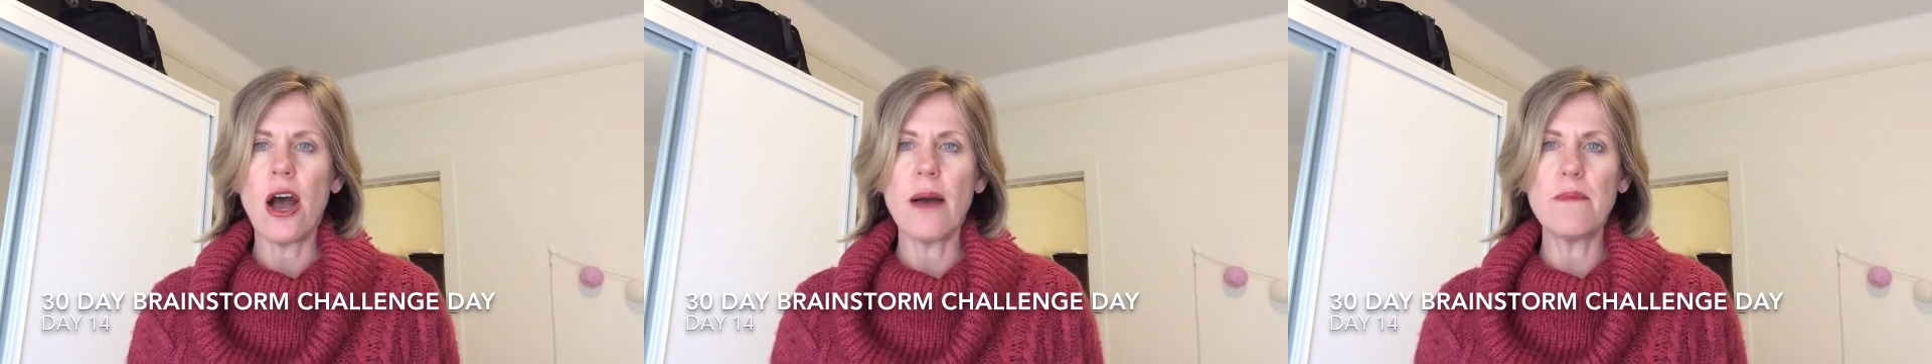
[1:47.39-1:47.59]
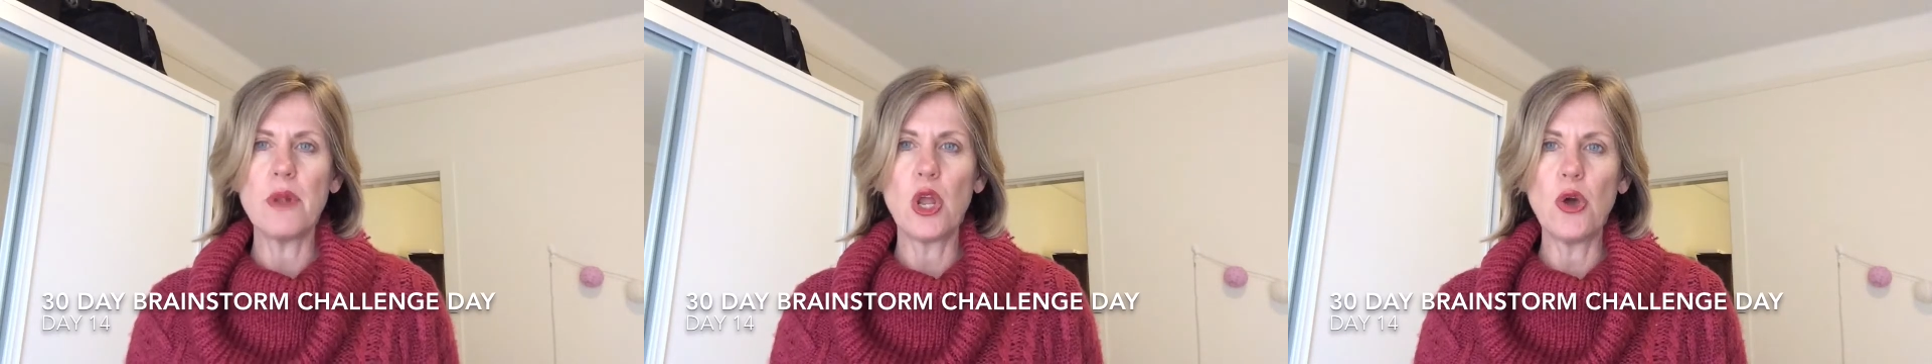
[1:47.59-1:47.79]

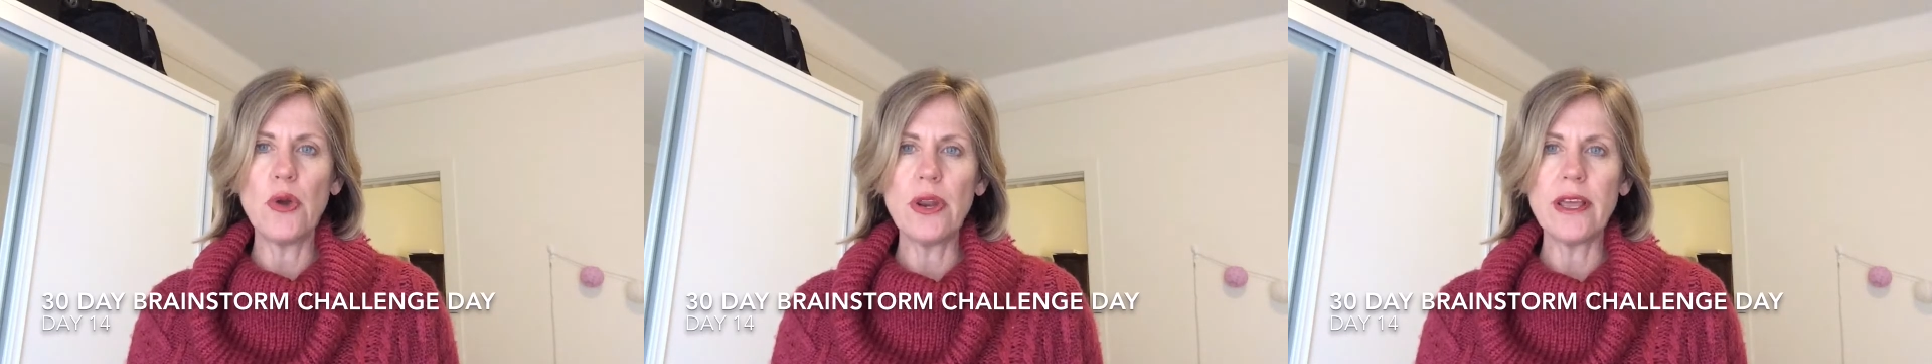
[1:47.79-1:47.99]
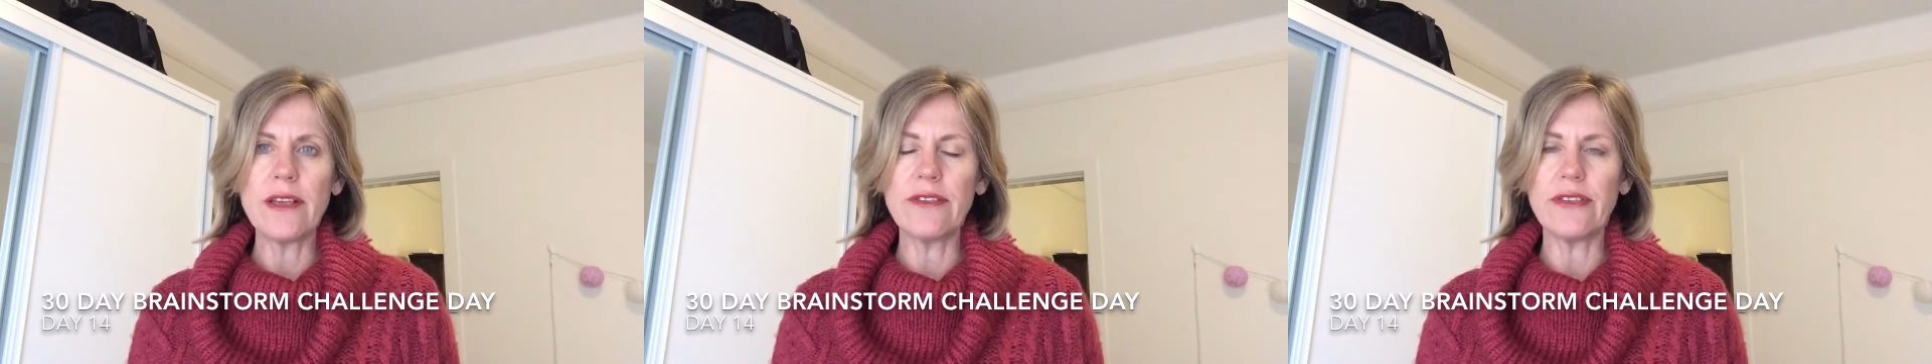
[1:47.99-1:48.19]
I'm
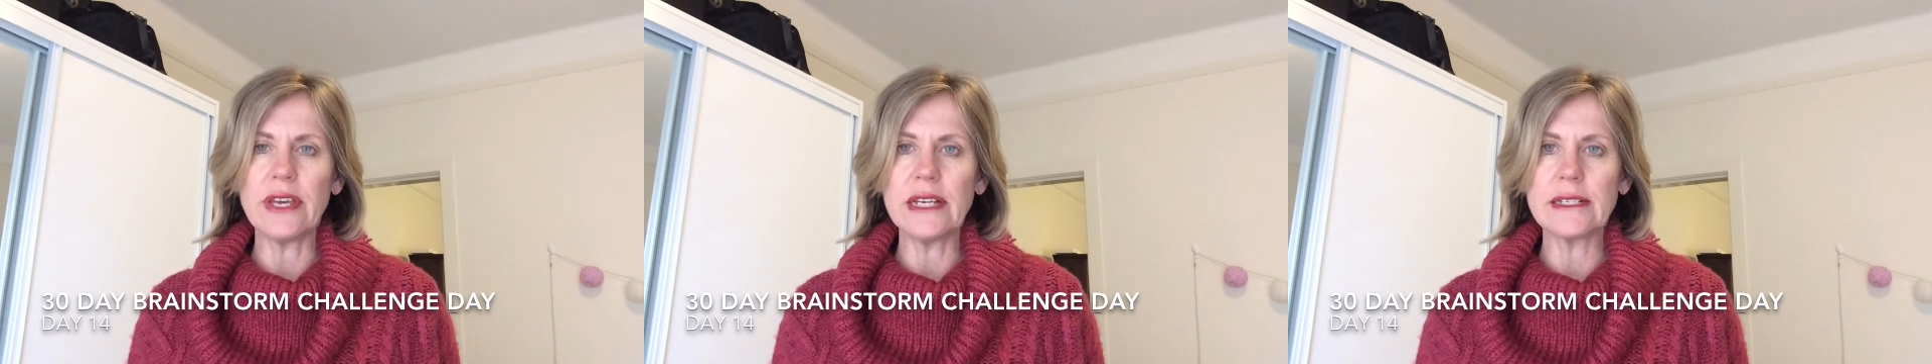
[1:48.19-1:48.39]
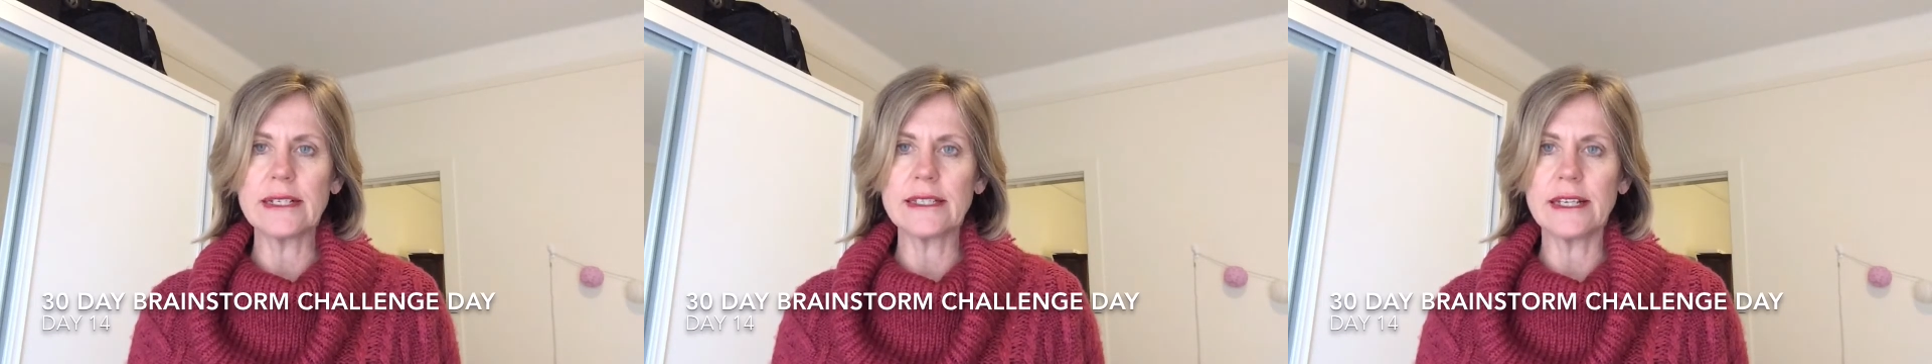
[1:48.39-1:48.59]
learning
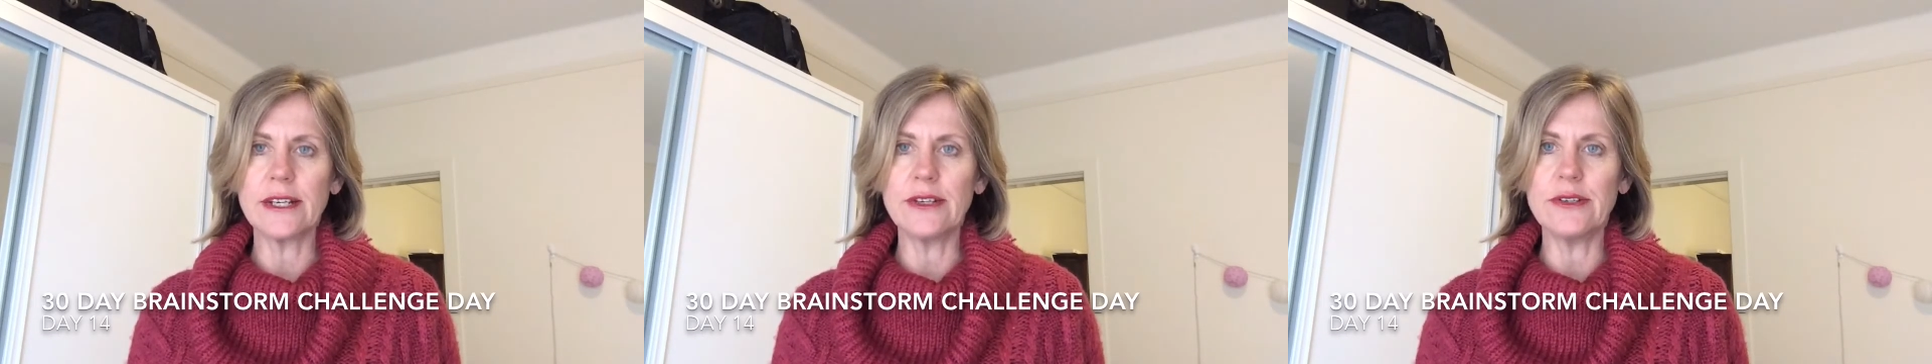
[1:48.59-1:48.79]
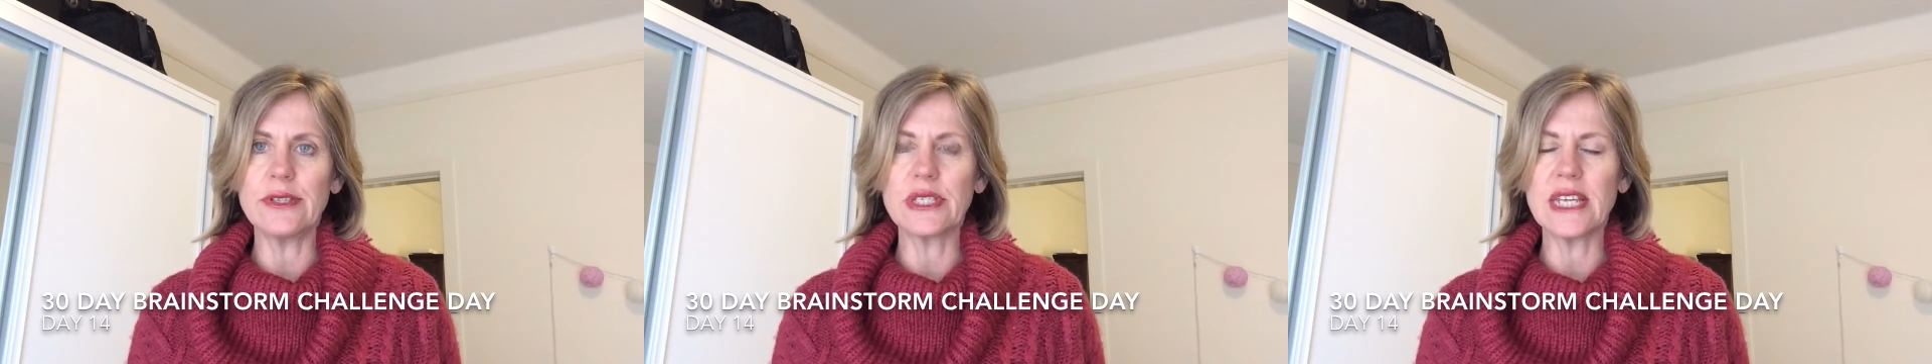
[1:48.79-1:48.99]
things as I
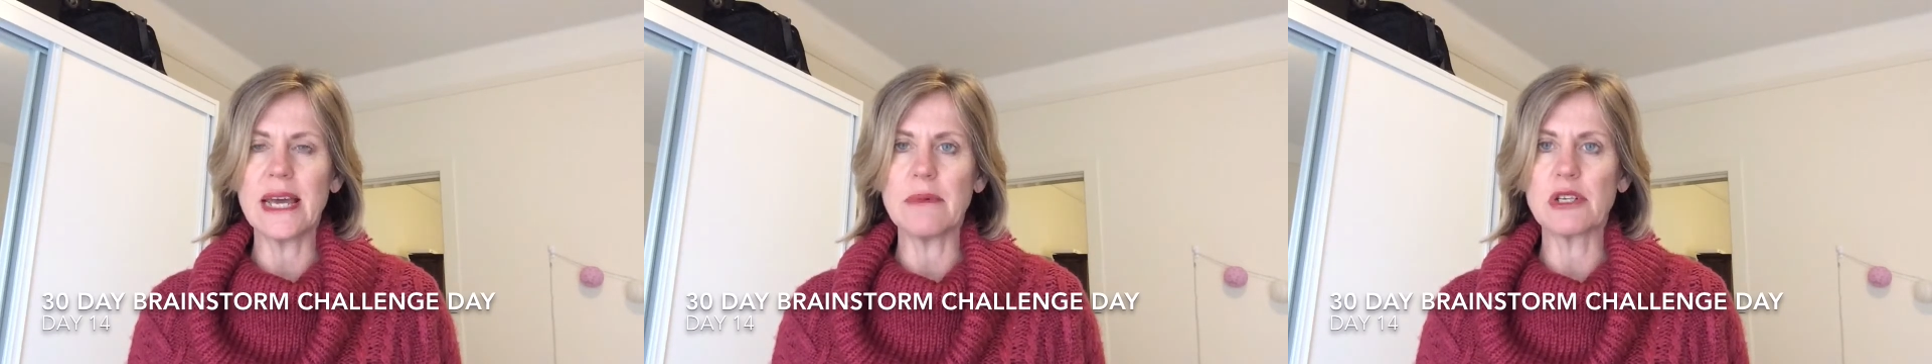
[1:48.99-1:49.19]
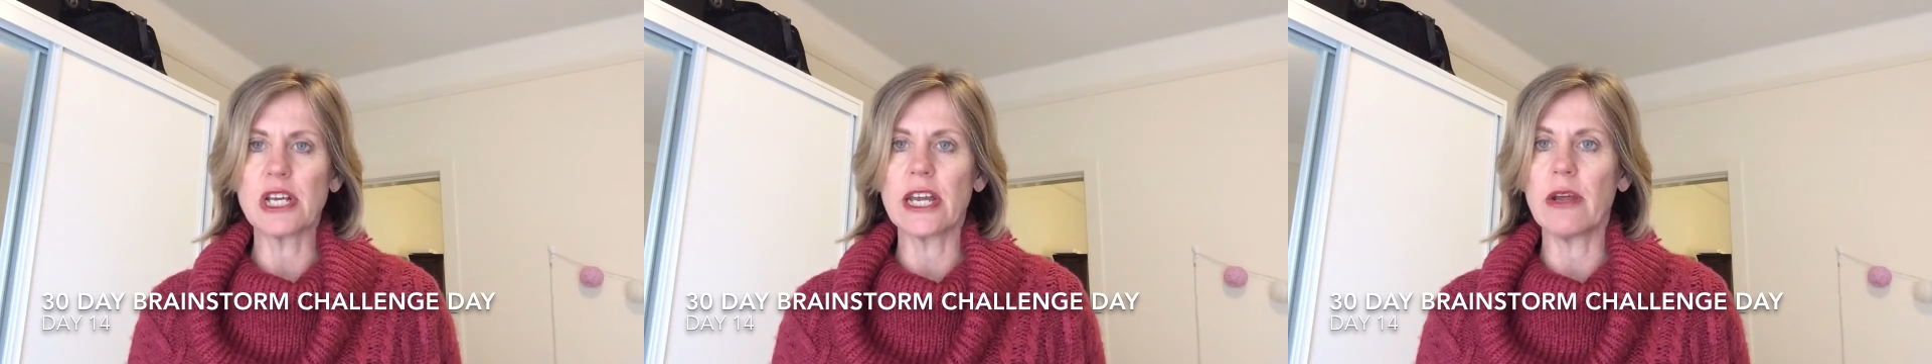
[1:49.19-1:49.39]
use
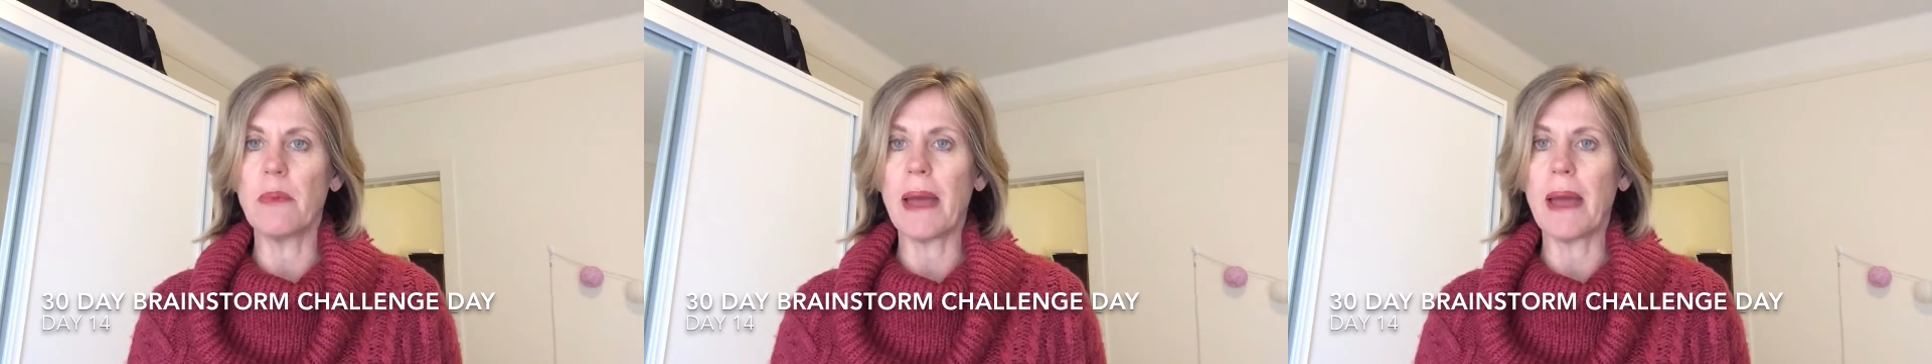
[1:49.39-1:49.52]
Snapchat